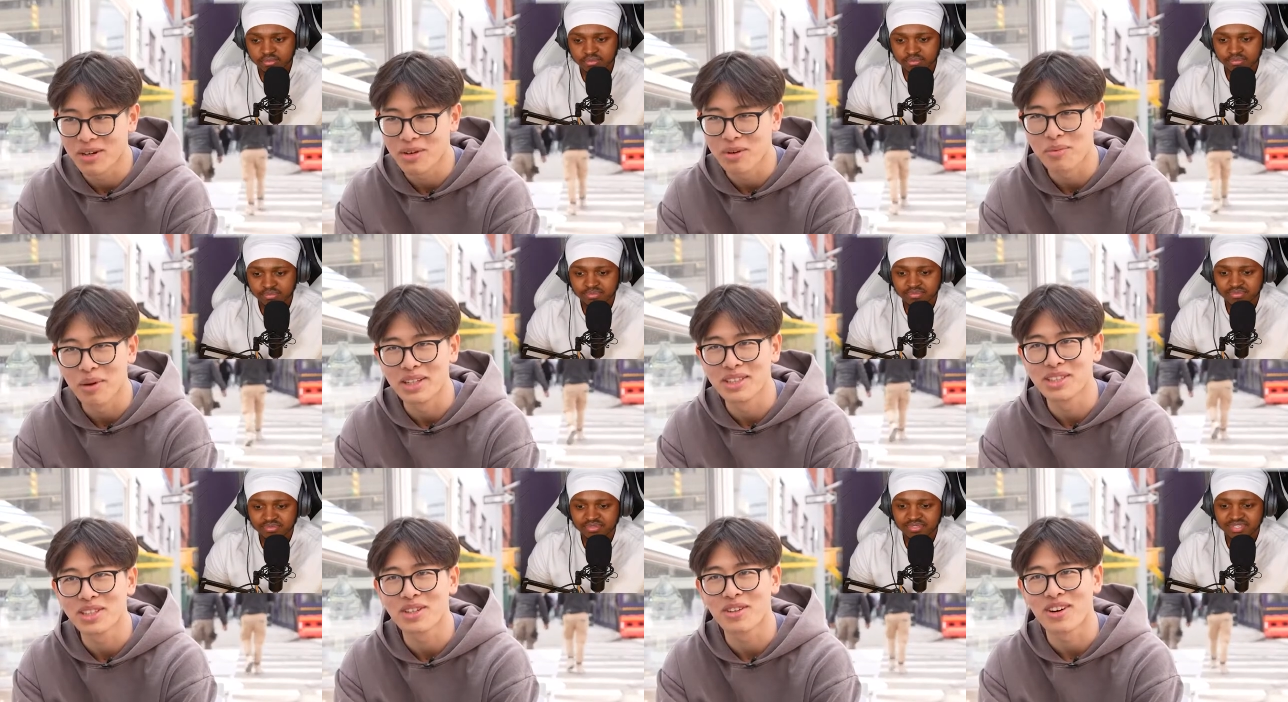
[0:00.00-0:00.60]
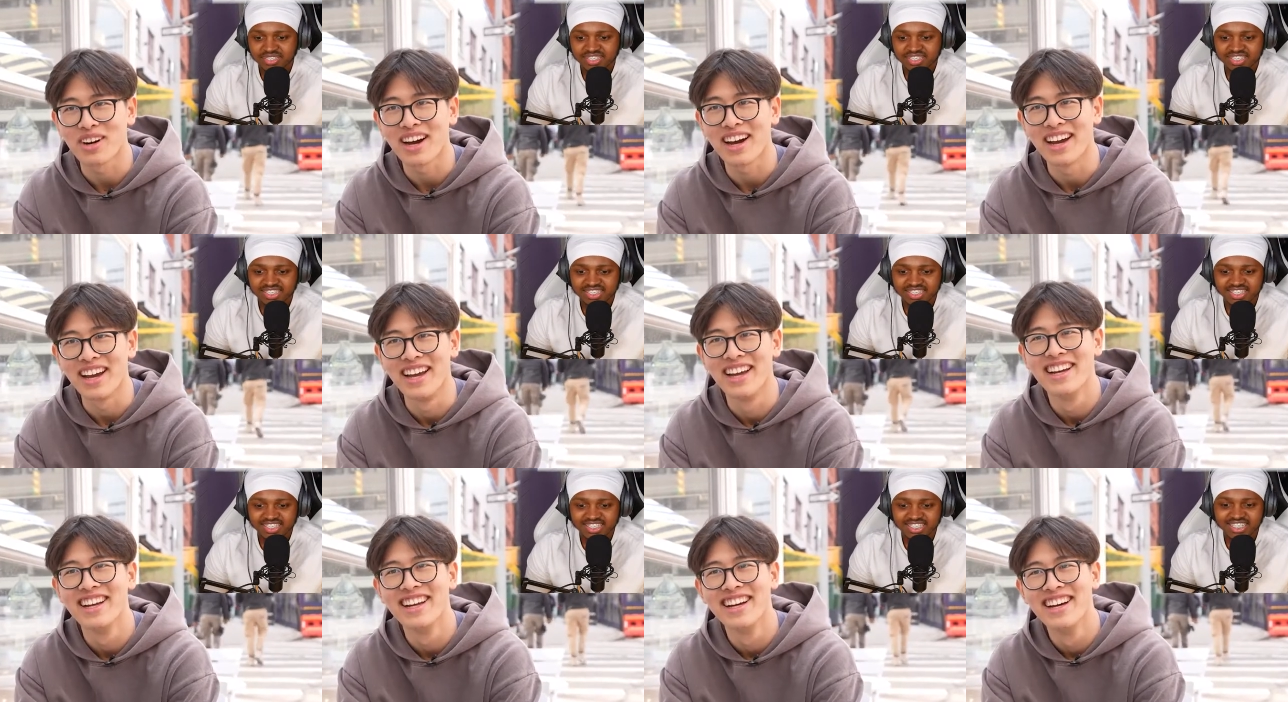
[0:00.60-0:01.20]
Speaker 1: you were about to cry.
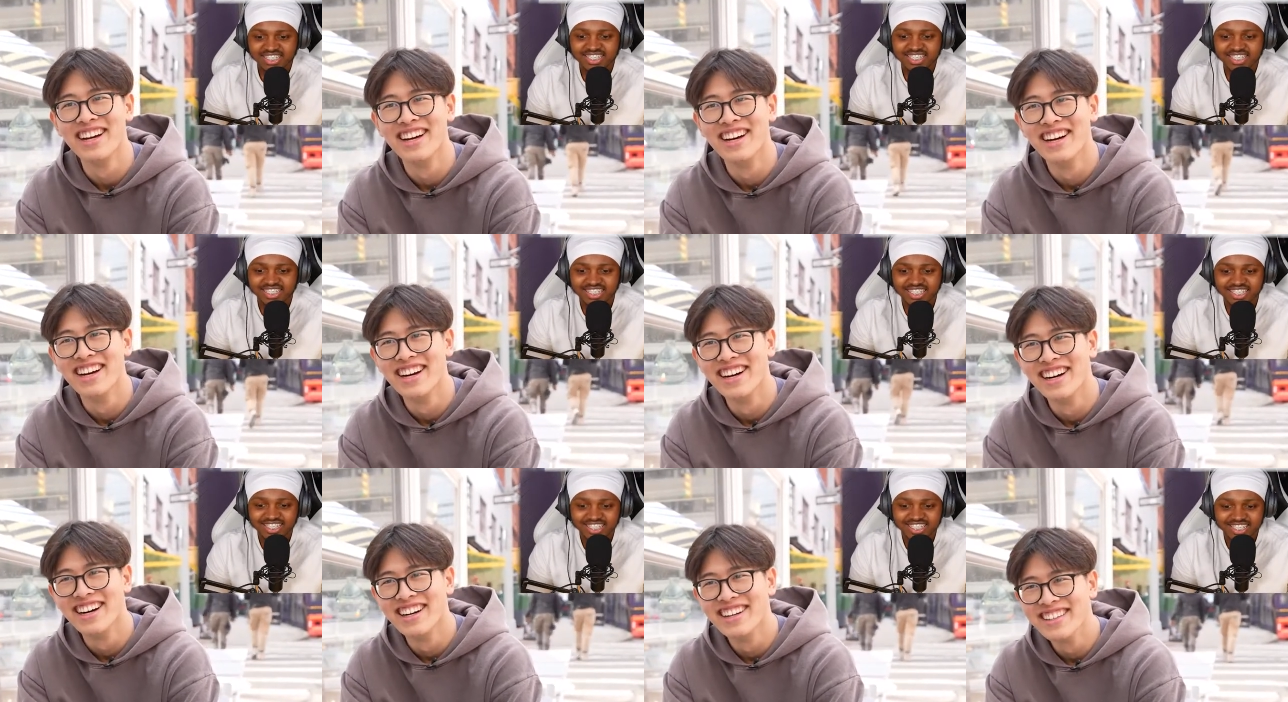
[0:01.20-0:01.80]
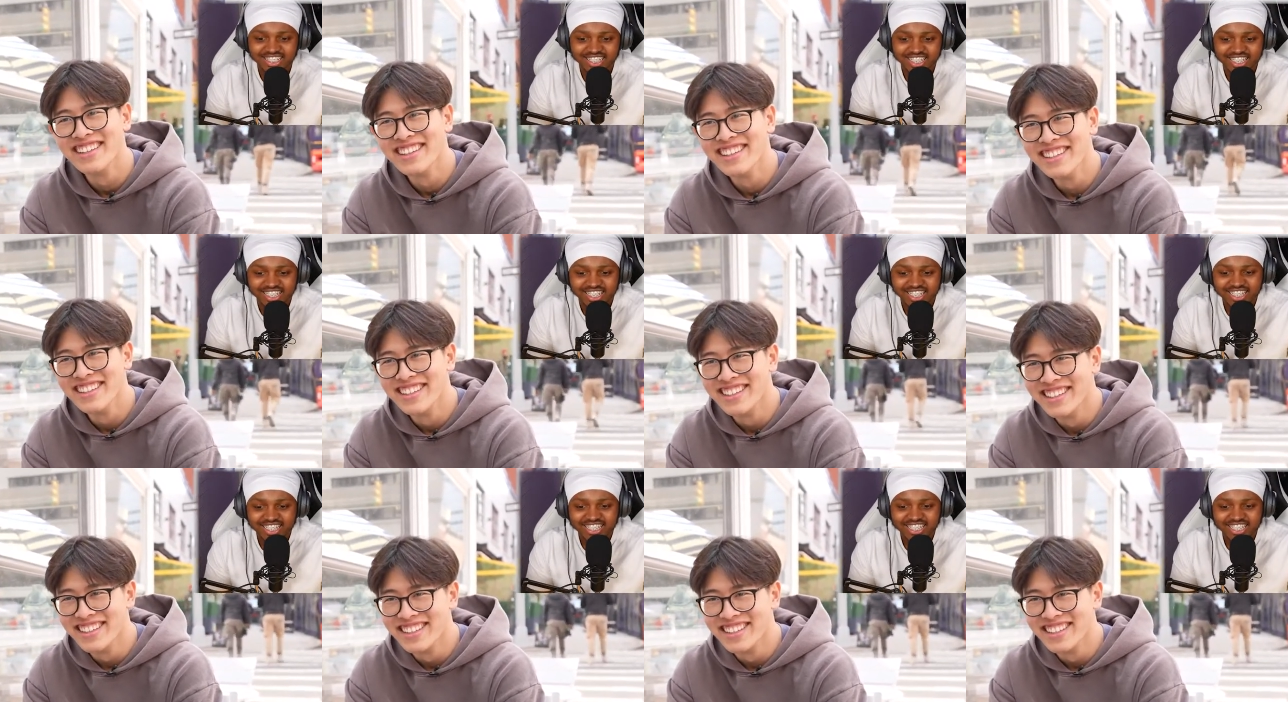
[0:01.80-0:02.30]
I